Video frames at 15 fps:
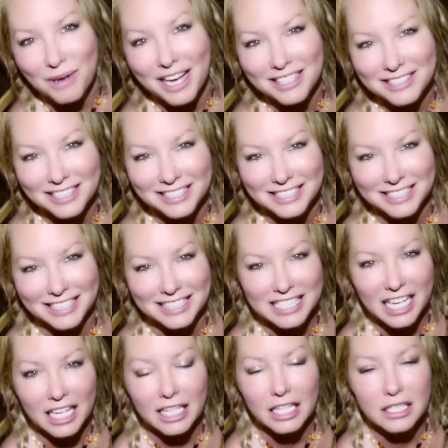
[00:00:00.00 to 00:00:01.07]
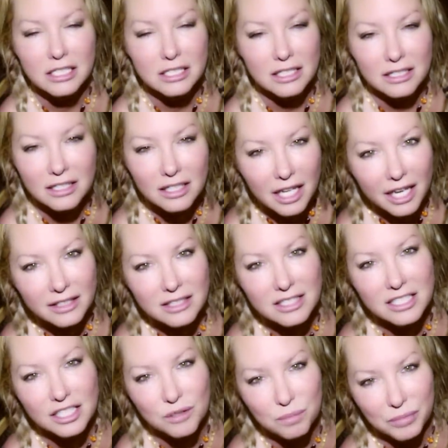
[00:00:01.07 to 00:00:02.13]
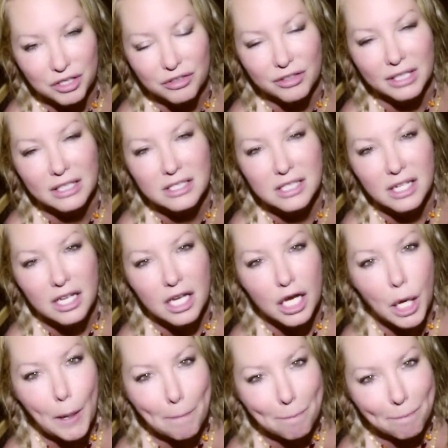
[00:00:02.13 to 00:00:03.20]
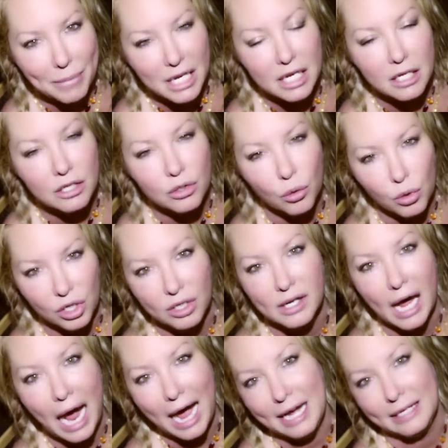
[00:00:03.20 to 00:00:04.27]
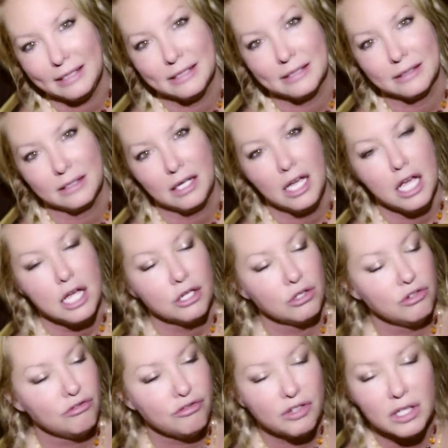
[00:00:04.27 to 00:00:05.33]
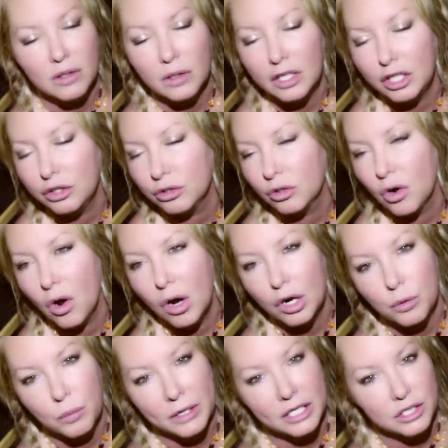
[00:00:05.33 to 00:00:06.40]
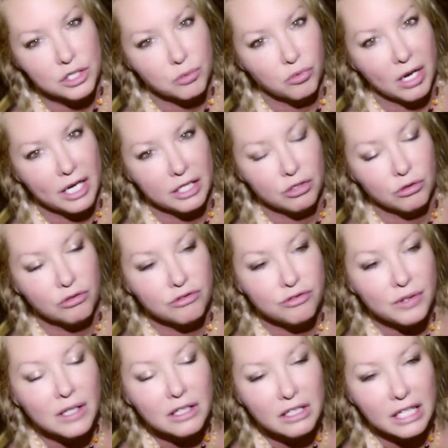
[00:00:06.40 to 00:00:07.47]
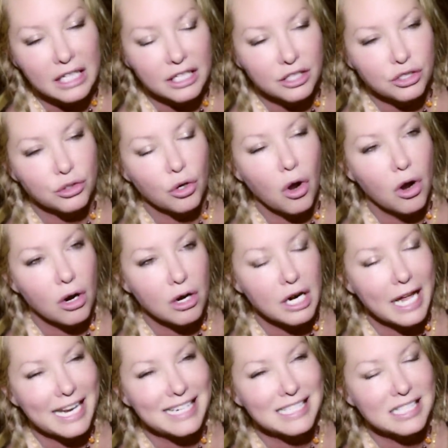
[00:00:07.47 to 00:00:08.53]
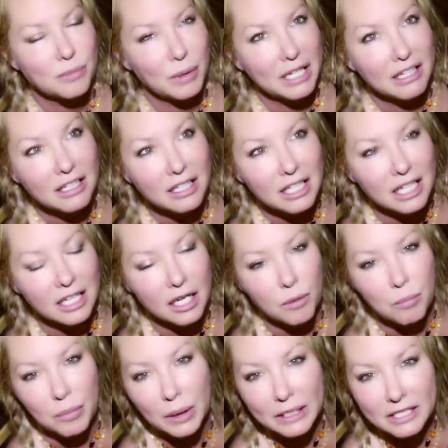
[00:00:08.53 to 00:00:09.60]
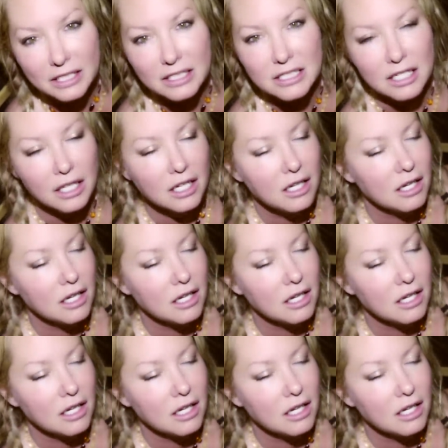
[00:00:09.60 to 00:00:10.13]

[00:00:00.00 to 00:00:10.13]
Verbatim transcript: message today is to let spirit be your guide. You feel it in your heart when it's right. You'll feel it in your heart expanding in an abundant,